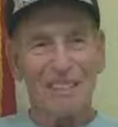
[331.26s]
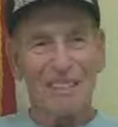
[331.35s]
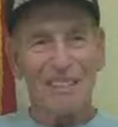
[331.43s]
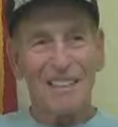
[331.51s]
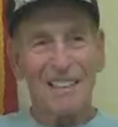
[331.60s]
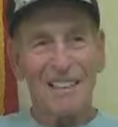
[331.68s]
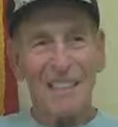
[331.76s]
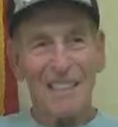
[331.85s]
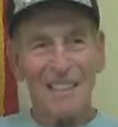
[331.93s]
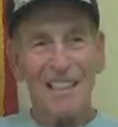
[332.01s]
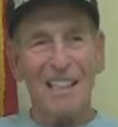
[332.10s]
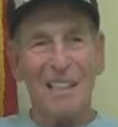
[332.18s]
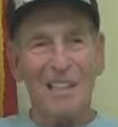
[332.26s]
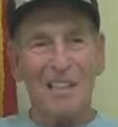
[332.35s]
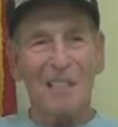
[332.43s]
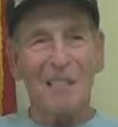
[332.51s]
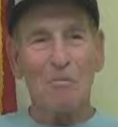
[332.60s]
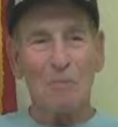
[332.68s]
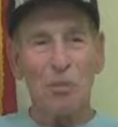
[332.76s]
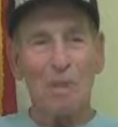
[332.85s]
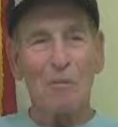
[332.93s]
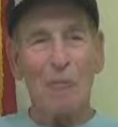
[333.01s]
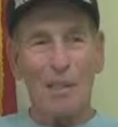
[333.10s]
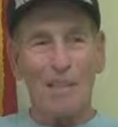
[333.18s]
Yeah. I think I did
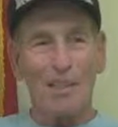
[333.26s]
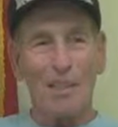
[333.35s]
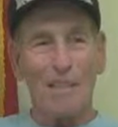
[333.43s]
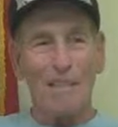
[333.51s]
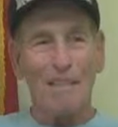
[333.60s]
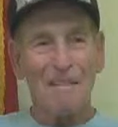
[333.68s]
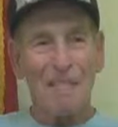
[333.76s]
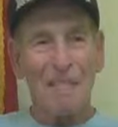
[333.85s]
more than my share.